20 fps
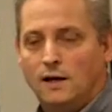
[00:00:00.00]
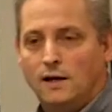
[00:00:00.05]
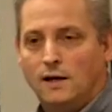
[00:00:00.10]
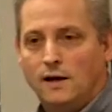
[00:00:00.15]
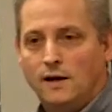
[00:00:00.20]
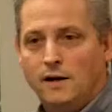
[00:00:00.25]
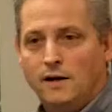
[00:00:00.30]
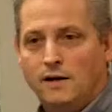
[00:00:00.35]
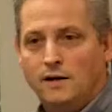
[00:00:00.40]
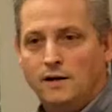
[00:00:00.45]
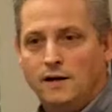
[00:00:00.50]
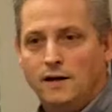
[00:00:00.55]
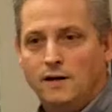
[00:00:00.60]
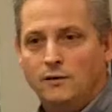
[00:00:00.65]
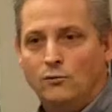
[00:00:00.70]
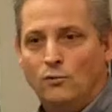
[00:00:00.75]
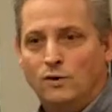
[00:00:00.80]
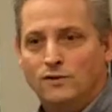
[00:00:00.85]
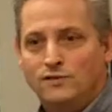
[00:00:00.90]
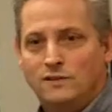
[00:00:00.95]

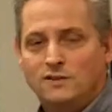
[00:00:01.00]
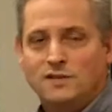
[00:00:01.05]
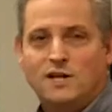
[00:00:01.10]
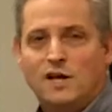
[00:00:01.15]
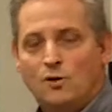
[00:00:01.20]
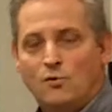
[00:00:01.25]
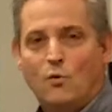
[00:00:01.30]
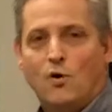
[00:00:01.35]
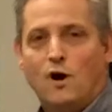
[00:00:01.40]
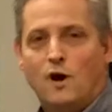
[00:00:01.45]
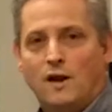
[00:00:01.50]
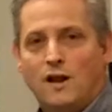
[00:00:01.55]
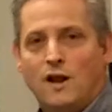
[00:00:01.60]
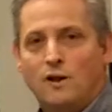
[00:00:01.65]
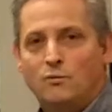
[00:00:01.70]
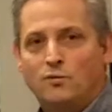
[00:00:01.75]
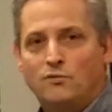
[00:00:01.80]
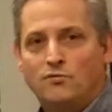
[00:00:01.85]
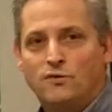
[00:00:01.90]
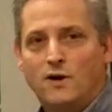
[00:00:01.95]
and was a 10-watt
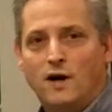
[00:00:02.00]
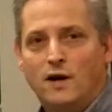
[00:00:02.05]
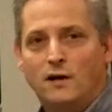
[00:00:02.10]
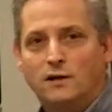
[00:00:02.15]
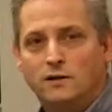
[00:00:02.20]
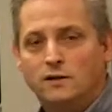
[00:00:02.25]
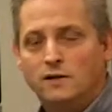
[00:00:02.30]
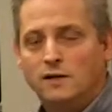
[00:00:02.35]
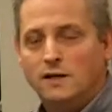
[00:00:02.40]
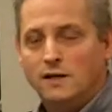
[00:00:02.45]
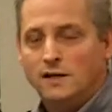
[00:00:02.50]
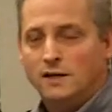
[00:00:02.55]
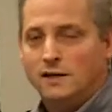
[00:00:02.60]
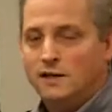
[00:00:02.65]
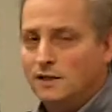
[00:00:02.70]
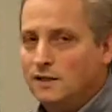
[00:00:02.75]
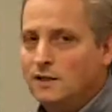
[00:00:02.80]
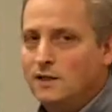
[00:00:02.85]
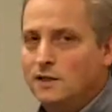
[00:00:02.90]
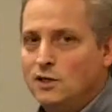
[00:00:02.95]
amplifier,
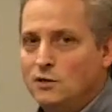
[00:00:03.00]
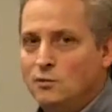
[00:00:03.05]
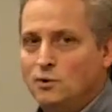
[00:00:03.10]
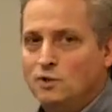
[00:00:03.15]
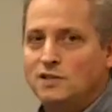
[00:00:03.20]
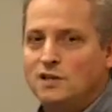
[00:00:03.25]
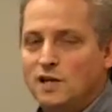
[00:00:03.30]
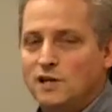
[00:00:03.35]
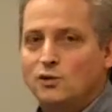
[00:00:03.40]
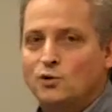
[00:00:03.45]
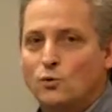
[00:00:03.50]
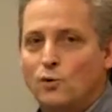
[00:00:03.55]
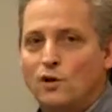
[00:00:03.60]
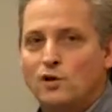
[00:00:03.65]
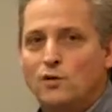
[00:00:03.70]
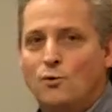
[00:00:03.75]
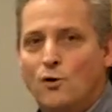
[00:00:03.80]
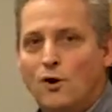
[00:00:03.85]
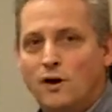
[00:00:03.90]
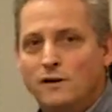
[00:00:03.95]
it would take
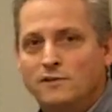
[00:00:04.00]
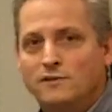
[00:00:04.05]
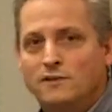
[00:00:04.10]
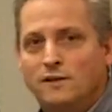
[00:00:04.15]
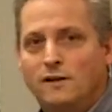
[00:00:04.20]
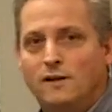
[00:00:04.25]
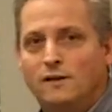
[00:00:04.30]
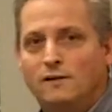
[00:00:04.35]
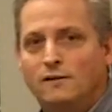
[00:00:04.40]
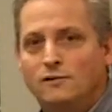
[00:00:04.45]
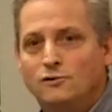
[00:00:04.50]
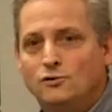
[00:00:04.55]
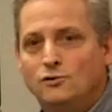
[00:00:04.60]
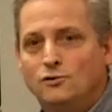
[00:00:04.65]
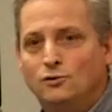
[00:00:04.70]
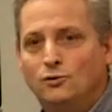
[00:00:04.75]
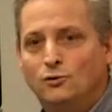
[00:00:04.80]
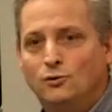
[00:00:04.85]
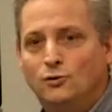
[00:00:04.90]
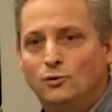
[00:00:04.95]
20 watts in
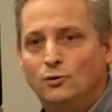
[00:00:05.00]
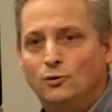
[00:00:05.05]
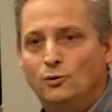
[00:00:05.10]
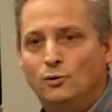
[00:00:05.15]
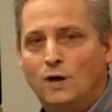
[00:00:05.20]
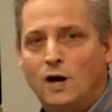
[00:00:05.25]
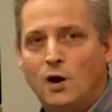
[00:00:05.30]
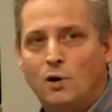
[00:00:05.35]
to